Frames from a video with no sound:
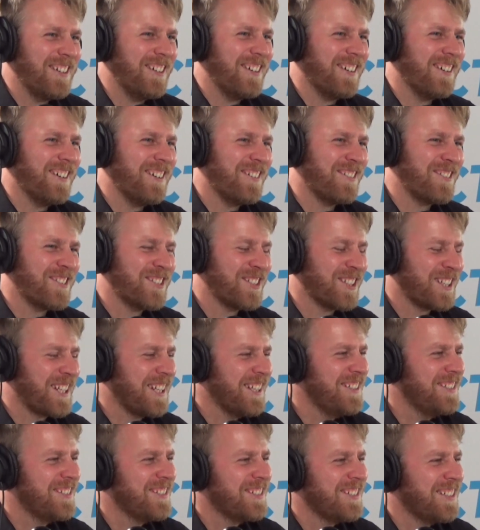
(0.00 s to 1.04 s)
was a
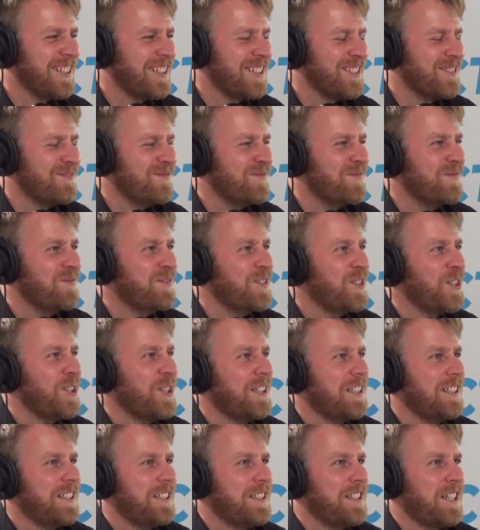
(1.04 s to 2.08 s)
kid. Yeah.
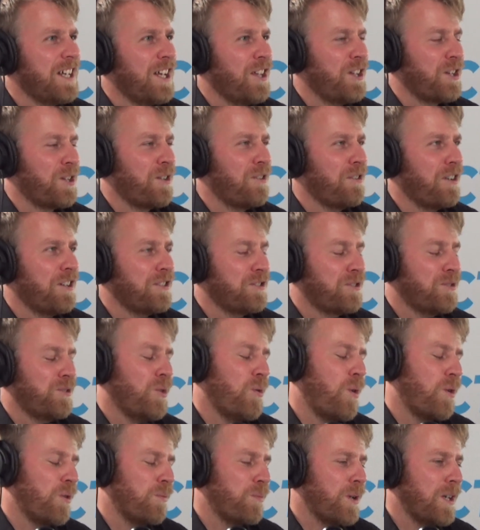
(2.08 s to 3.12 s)
I think I had 2
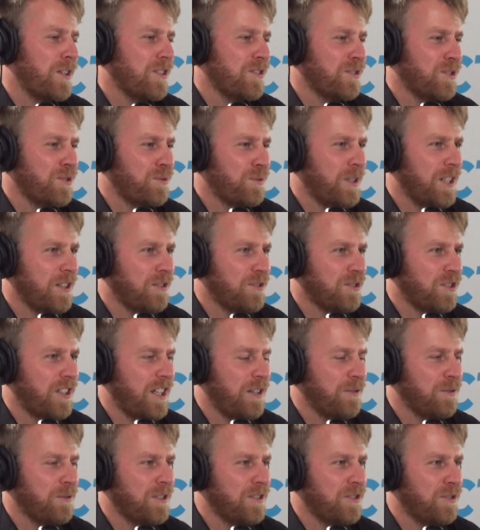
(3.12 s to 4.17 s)
older brothers as well, so they
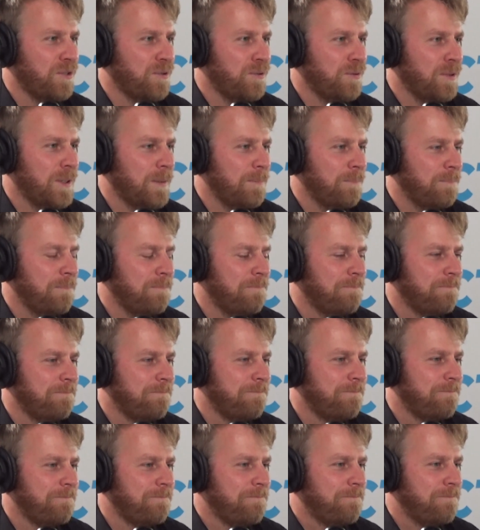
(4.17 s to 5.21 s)
were into
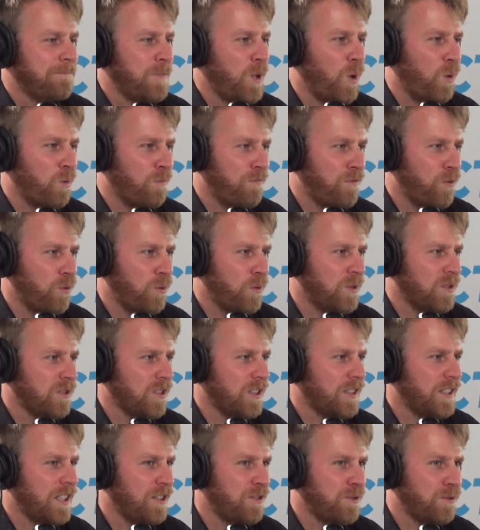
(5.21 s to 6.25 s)
old Fords,
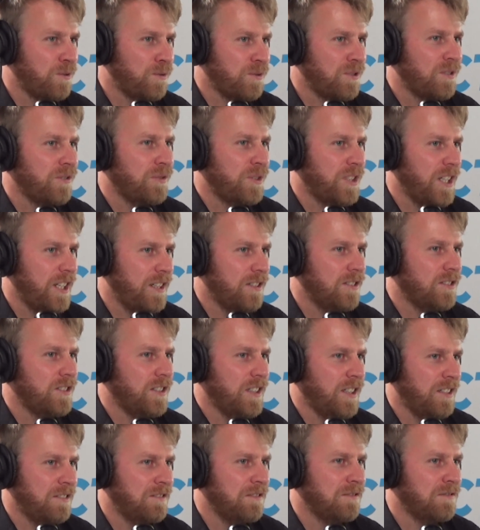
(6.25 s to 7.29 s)
like Escorts, Continas,
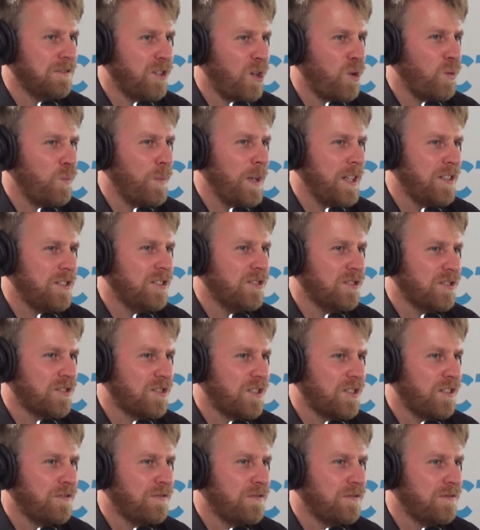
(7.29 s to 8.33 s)
and old Mazdas and
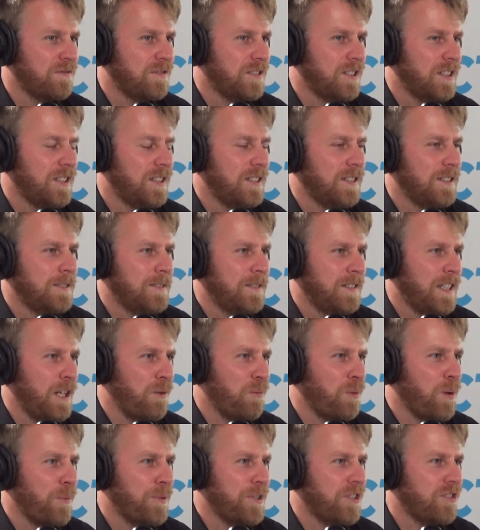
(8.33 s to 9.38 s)
stuff. They were
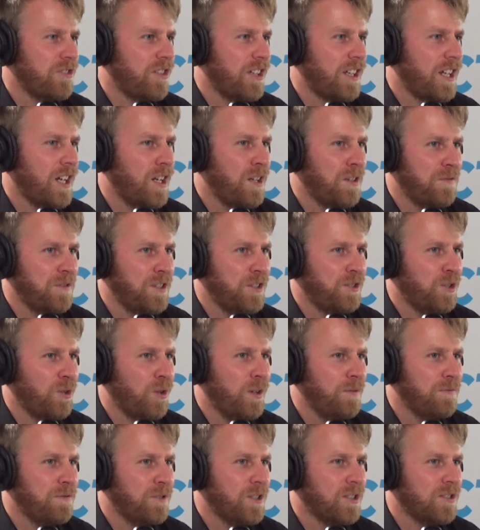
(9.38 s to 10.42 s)
probably just the car of their time
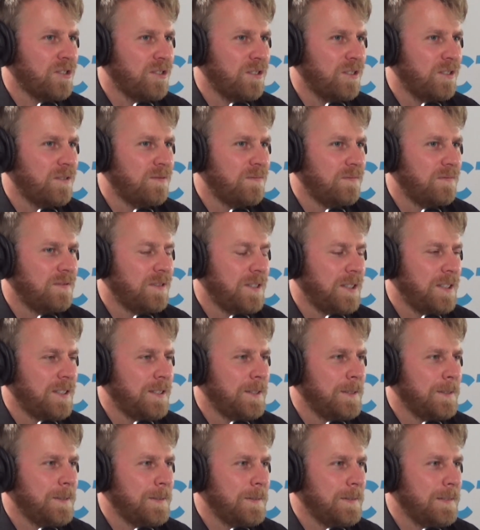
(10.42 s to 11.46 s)
for us.
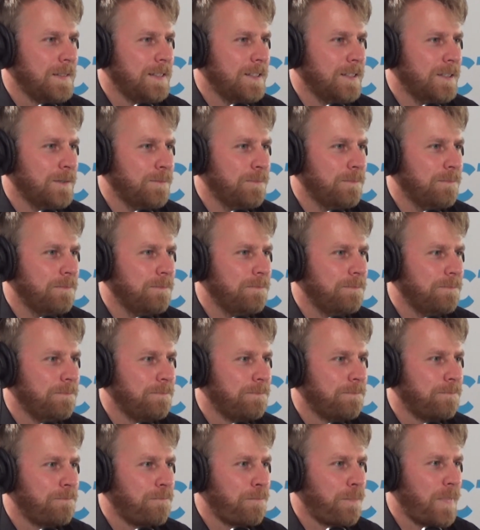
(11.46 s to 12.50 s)
And
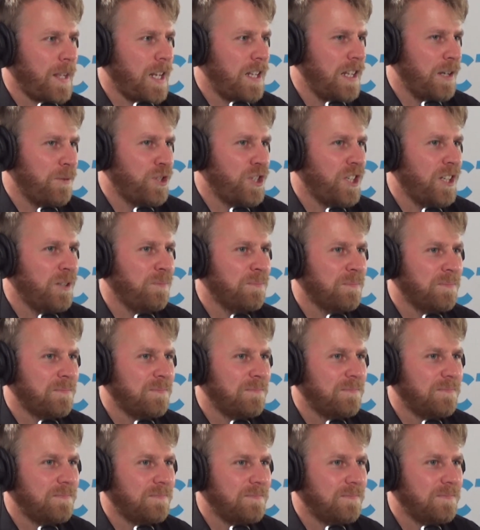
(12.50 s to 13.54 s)
they were cheap.
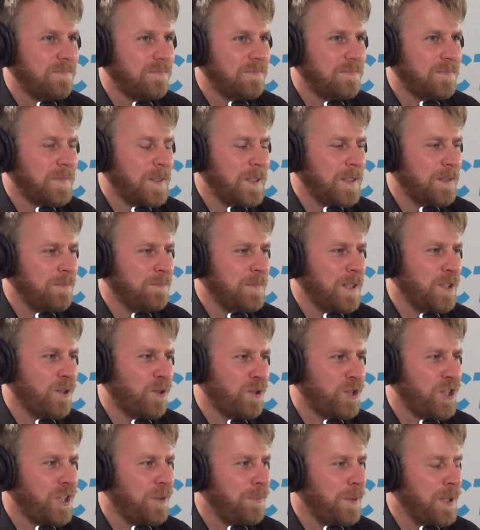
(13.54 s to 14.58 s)
Yeah. They're not
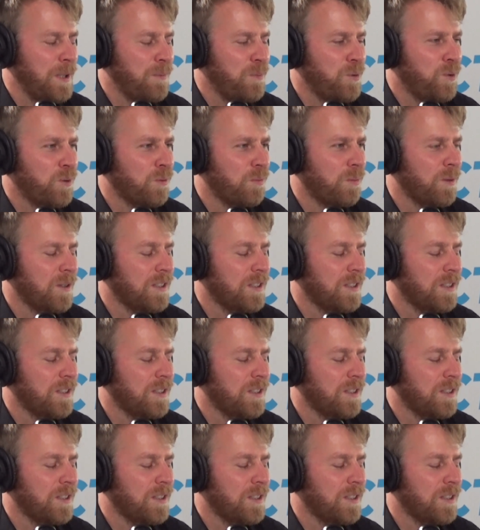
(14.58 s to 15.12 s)
cheap anymore, but...